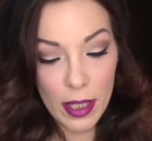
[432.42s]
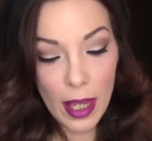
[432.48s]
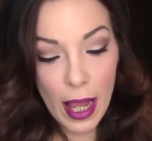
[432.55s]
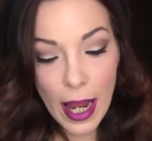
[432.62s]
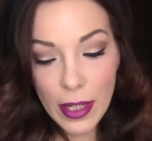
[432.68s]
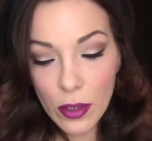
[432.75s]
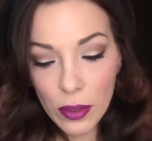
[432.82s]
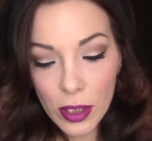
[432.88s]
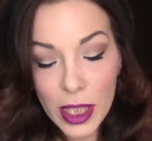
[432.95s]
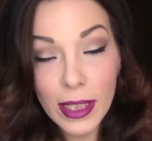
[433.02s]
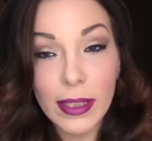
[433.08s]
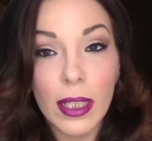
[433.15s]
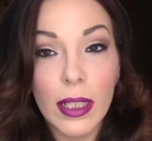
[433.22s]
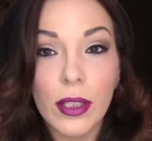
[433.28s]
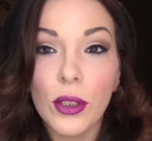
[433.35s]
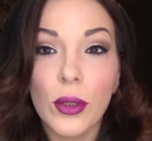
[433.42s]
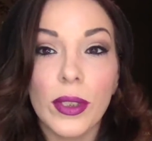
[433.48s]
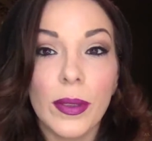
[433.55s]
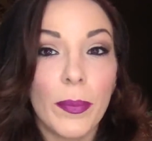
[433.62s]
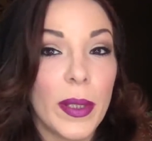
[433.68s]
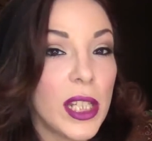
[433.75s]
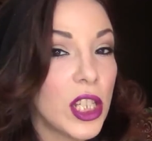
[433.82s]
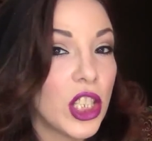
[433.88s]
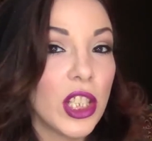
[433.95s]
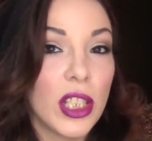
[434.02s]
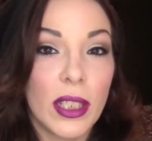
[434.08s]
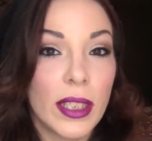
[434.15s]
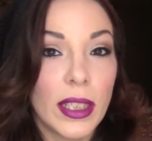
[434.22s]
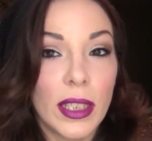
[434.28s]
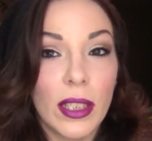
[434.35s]
I know they say to use a peachy
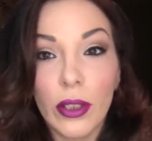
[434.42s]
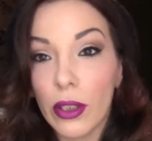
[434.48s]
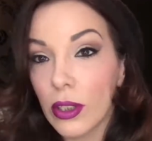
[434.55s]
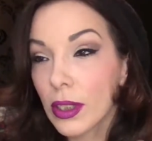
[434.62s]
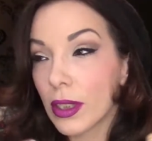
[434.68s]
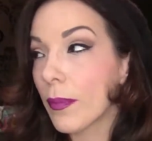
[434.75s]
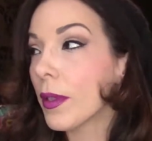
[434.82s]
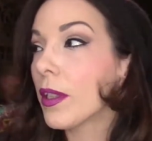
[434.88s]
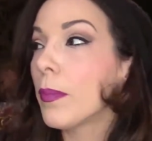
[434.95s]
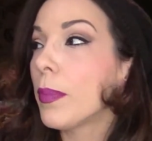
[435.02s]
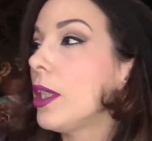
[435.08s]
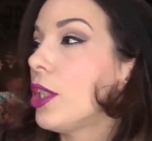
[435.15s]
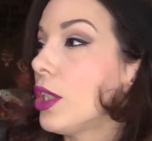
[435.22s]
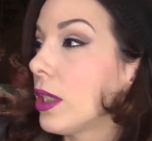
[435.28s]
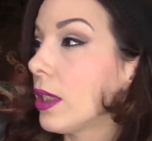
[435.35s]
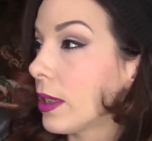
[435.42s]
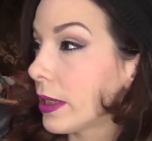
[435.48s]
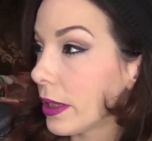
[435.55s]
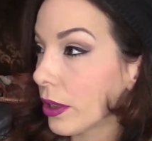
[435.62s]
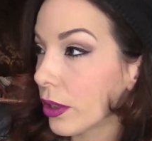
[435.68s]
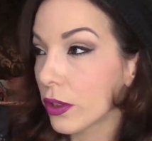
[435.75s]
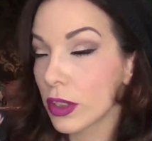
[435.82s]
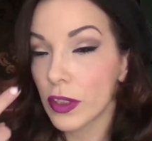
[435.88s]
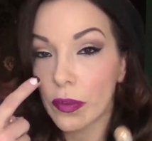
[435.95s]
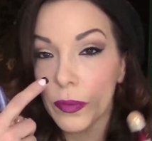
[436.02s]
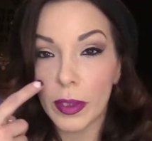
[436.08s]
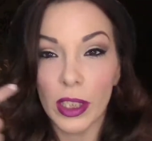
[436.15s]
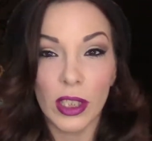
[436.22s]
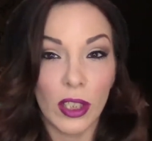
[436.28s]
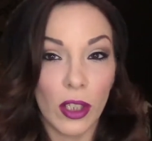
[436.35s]
concealer. Some of the peachy concealers for
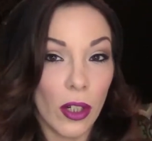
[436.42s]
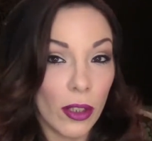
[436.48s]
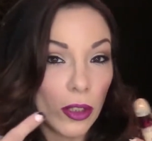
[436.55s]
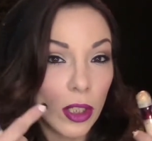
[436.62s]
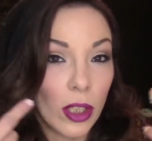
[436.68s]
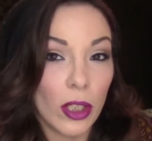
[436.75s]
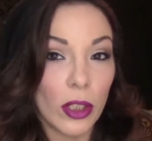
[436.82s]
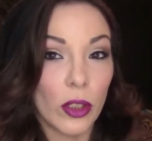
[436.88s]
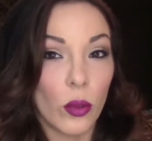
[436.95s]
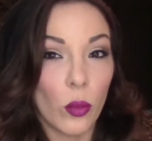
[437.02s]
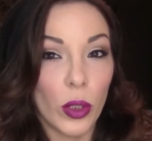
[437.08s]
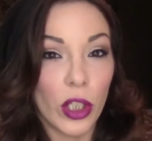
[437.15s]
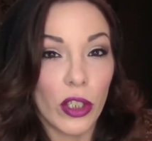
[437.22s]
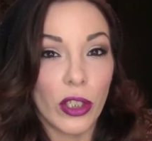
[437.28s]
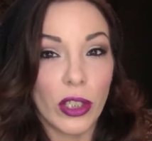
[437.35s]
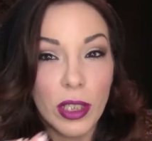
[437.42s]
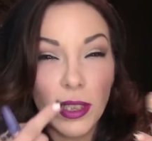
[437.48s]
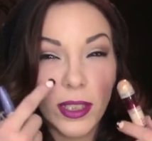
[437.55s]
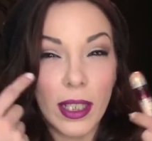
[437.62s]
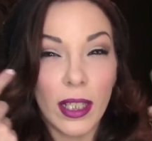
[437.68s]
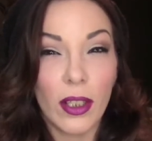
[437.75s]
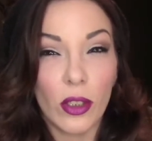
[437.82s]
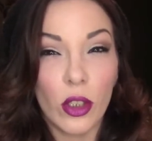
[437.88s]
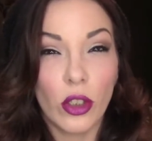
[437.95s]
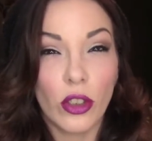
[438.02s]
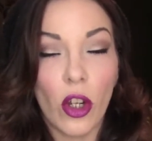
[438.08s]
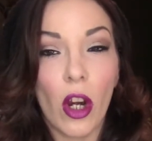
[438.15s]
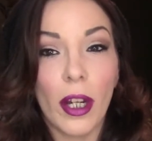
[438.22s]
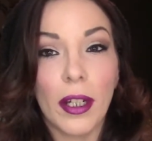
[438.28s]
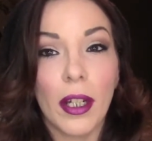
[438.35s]
me look a little weird because they get a little
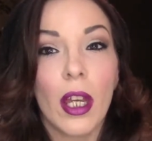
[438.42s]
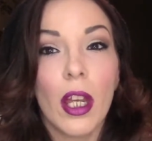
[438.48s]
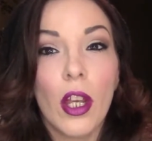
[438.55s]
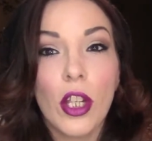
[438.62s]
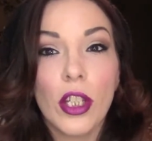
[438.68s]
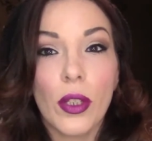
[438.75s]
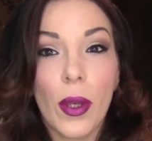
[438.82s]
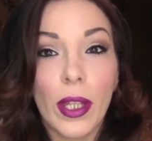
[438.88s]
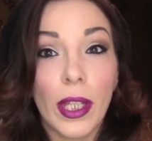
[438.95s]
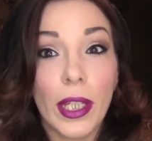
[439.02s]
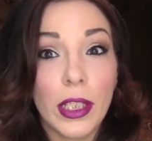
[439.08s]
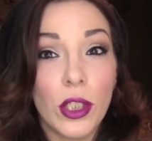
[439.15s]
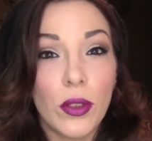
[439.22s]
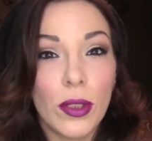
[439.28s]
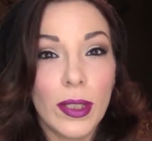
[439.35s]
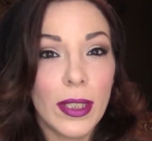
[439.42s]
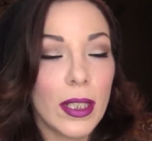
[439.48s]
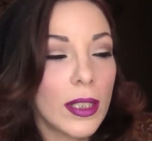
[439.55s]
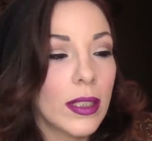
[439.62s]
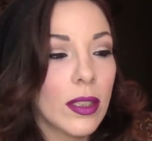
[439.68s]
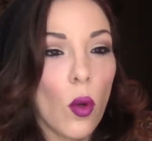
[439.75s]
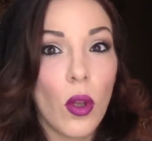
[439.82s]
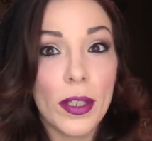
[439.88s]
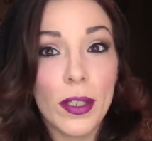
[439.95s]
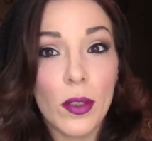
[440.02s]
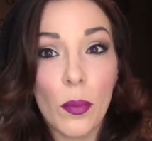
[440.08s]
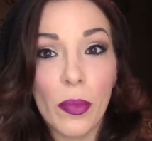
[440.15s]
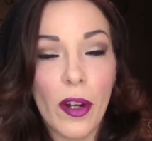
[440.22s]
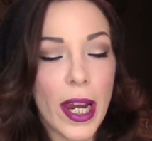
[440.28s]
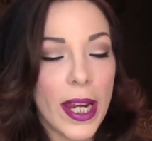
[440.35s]
dark. So I like to use this. Also
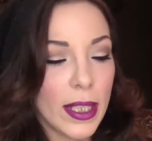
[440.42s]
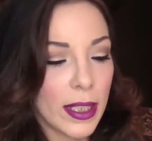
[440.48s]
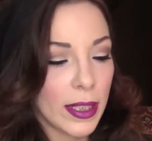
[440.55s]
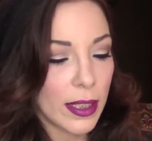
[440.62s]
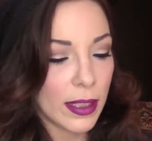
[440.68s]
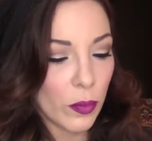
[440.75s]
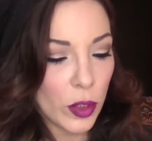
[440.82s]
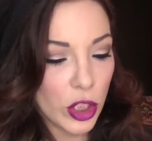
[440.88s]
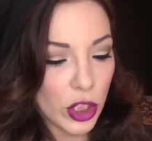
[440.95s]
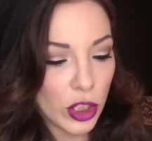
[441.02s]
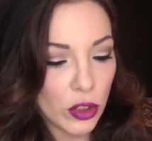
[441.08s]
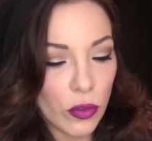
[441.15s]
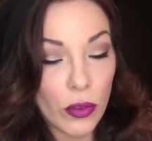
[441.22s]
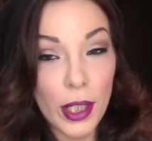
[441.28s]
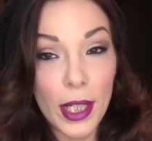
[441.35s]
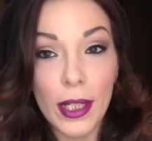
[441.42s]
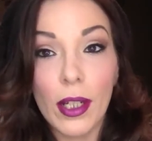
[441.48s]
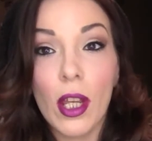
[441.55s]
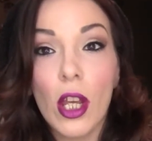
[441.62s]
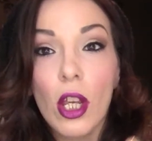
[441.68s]
brightens, which is great.